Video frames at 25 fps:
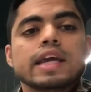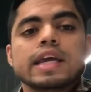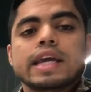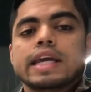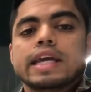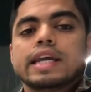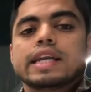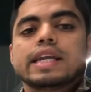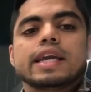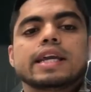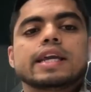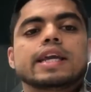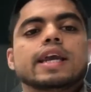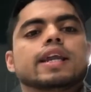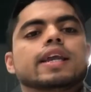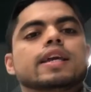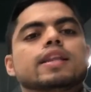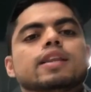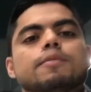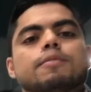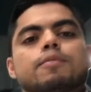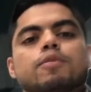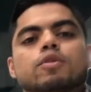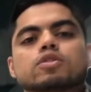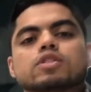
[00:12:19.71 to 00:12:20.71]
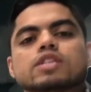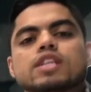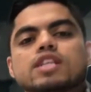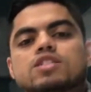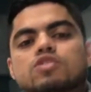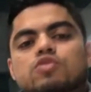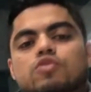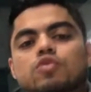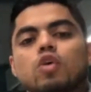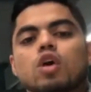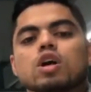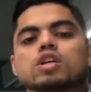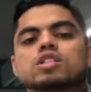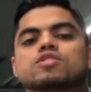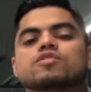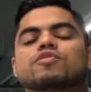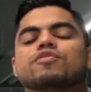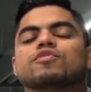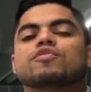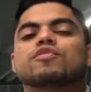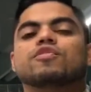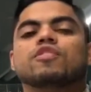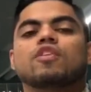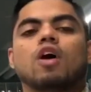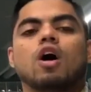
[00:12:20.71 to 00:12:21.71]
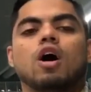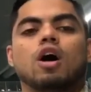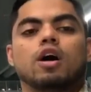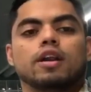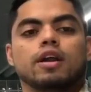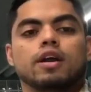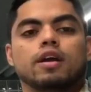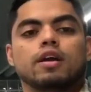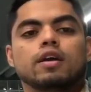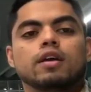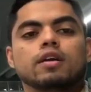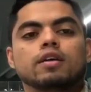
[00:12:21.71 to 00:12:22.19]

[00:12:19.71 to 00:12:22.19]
indicating the process was flawed.